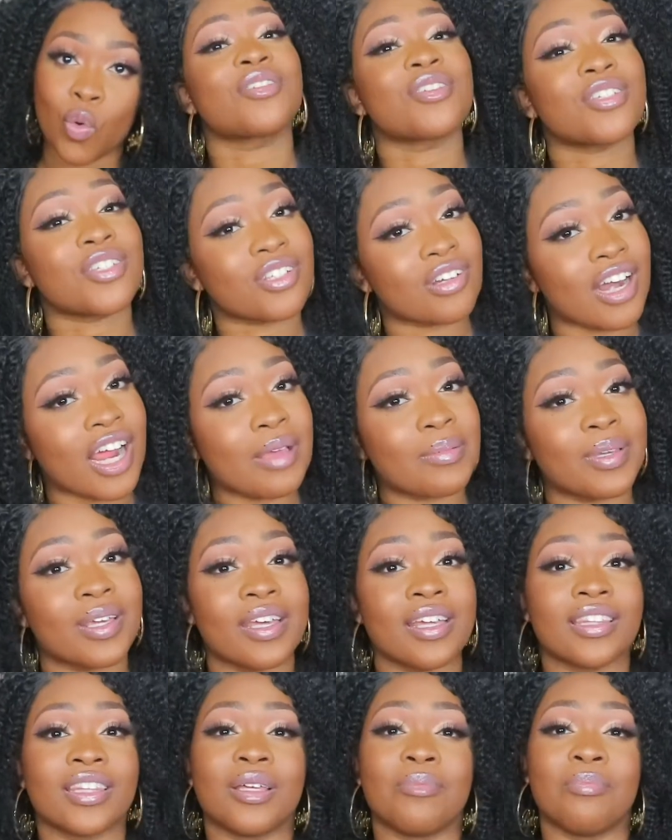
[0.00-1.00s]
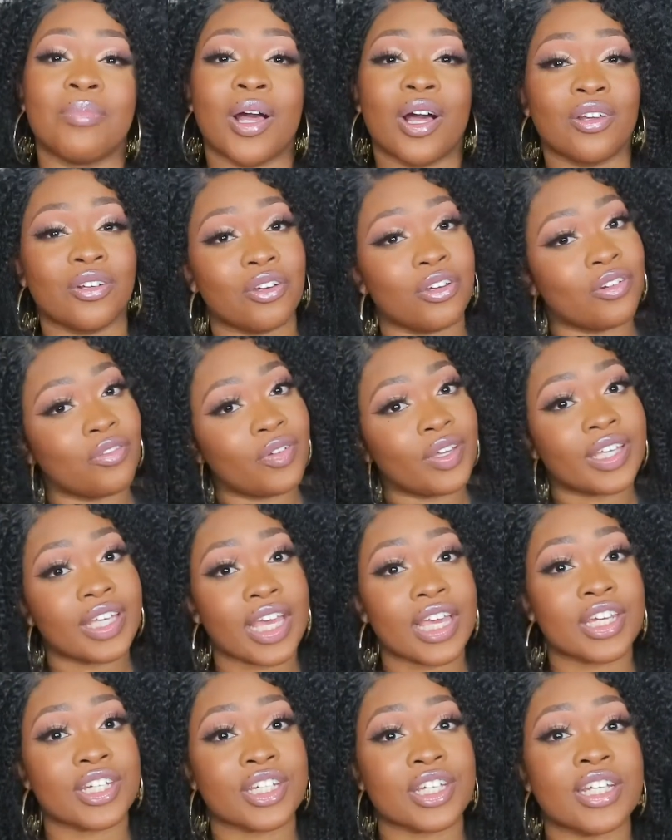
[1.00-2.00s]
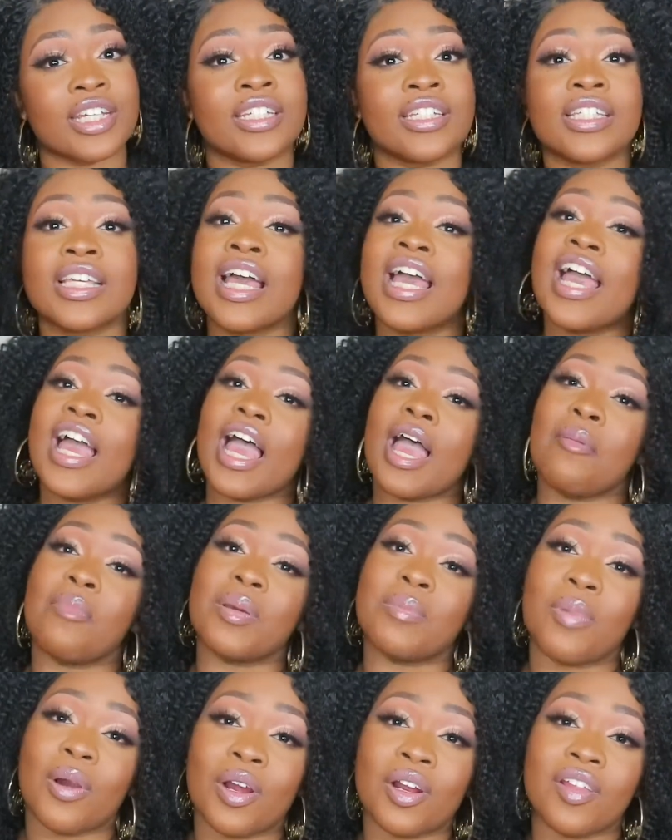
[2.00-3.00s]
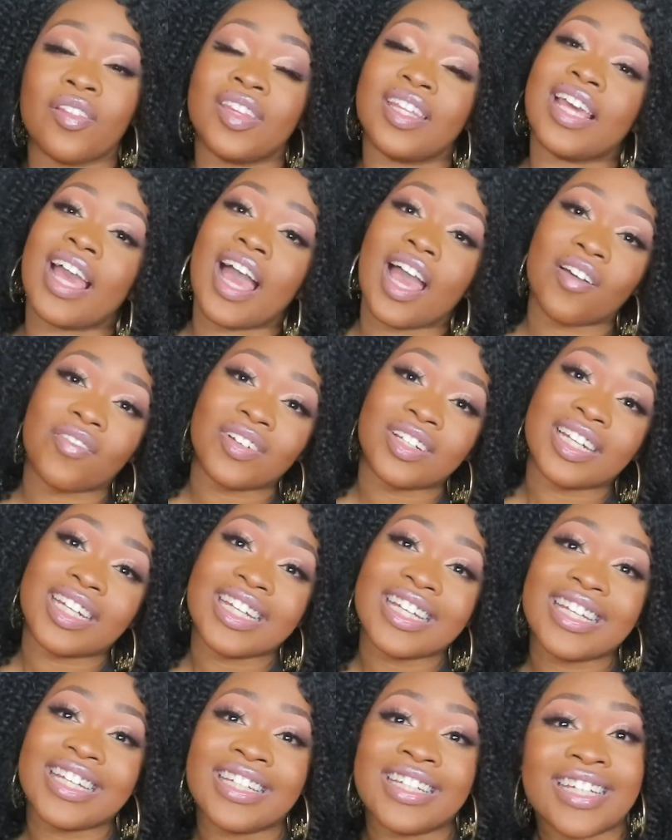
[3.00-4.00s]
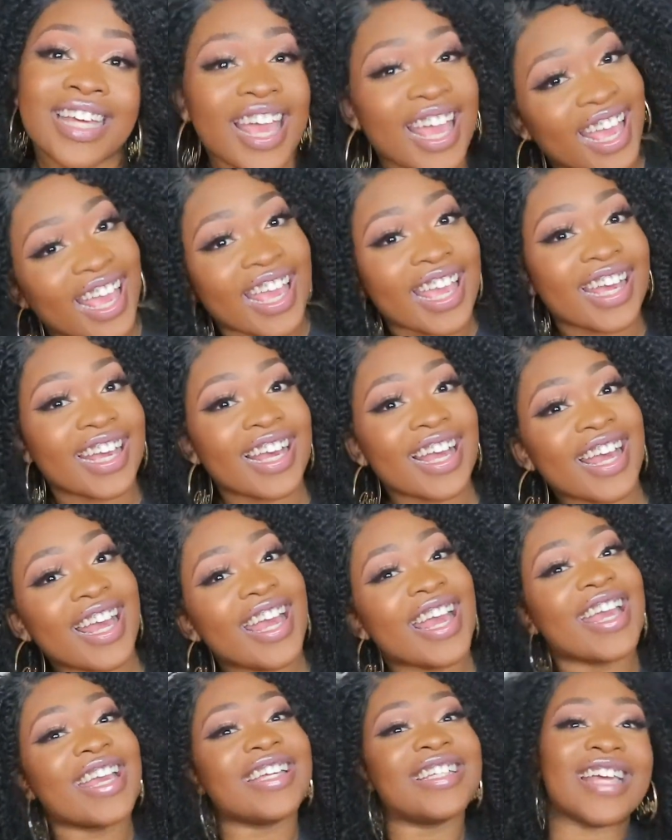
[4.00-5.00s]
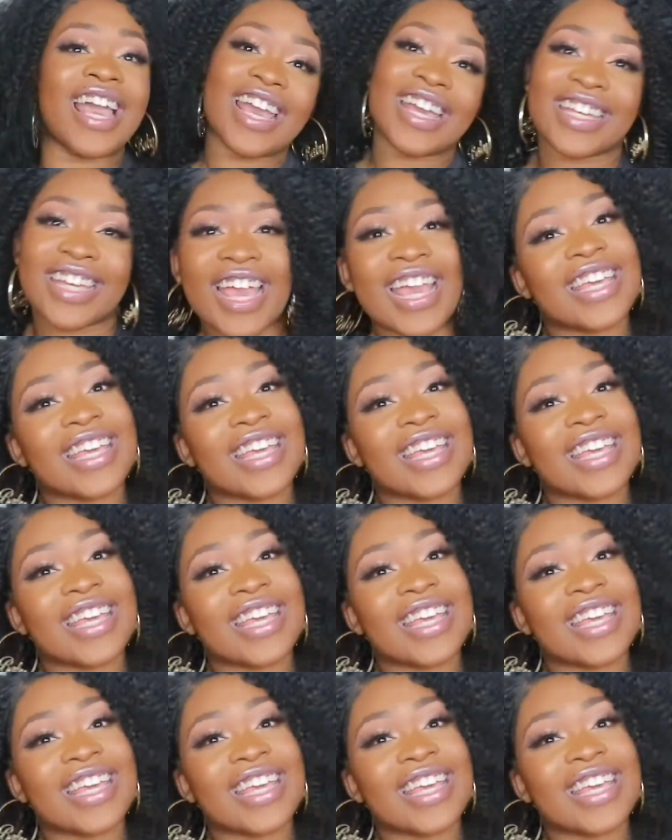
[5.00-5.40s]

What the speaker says: Subscribe and hit the bell notifications and be part of the Evelyn gang. And